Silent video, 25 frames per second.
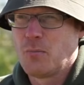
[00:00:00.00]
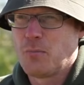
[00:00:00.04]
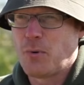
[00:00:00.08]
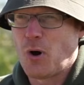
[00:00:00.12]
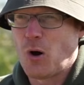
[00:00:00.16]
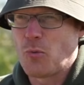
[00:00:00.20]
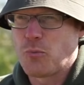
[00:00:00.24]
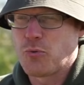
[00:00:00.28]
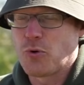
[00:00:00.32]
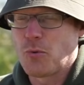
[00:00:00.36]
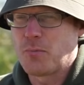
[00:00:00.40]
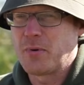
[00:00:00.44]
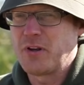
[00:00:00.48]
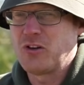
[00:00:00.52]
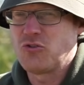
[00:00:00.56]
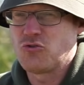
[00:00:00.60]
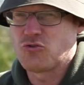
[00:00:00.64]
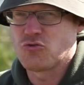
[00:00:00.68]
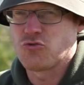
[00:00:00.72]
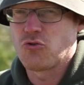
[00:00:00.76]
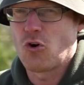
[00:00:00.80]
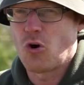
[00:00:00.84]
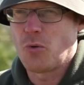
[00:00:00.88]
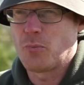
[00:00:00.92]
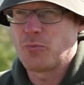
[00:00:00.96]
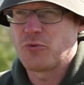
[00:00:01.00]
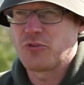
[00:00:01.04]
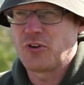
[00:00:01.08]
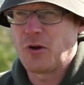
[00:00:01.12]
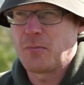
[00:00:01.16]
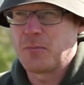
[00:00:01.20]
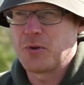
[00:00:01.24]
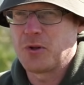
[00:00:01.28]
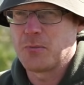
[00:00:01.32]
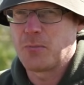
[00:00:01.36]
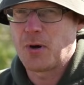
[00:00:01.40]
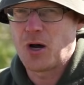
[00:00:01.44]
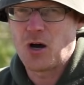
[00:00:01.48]
But I'll probably drop
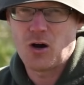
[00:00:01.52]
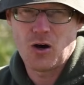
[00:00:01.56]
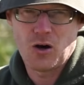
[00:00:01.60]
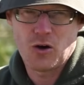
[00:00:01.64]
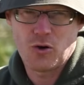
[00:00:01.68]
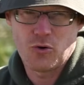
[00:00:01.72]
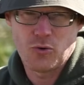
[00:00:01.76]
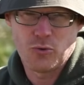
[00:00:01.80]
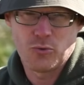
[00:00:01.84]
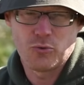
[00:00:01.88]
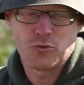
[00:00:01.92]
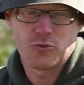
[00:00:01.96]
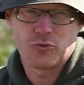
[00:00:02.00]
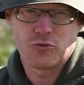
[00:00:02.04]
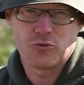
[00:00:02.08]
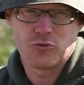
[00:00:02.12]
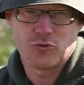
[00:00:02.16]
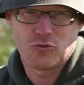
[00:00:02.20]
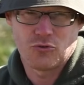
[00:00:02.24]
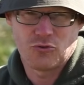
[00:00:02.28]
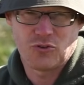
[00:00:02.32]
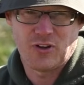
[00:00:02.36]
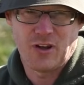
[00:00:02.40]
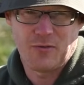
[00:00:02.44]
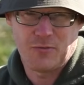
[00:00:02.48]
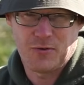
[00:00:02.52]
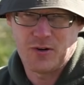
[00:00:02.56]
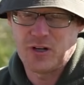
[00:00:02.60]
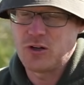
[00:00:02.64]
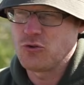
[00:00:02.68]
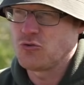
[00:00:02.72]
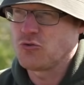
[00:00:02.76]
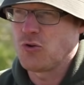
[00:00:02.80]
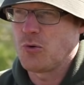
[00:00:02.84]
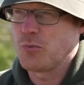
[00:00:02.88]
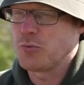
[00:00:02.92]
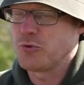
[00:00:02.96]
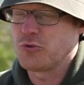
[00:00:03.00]
some of the particles,
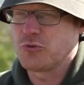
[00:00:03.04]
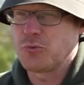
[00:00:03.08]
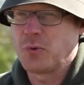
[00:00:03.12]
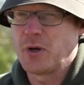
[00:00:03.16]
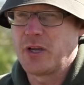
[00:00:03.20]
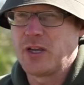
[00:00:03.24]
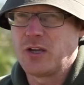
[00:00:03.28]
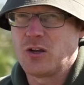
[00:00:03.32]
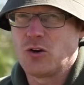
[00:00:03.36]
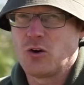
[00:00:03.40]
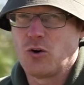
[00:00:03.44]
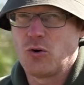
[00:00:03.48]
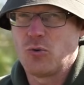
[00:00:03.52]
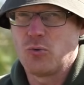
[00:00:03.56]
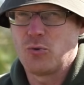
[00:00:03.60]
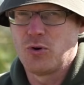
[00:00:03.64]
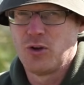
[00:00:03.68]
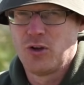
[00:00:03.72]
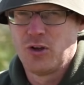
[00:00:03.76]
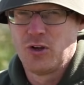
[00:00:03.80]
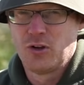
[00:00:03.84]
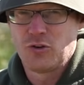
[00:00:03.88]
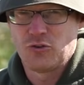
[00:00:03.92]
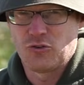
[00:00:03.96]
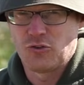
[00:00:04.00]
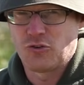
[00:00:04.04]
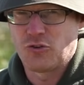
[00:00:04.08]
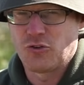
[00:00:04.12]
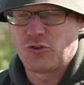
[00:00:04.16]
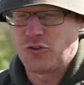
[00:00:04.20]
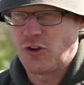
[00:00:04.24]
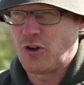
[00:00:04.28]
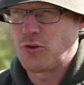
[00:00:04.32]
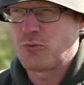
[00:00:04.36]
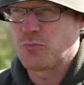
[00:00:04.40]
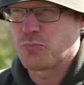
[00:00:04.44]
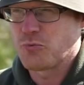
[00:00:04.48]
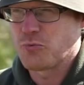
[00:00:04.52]
definitely drop the sweet corn, just because those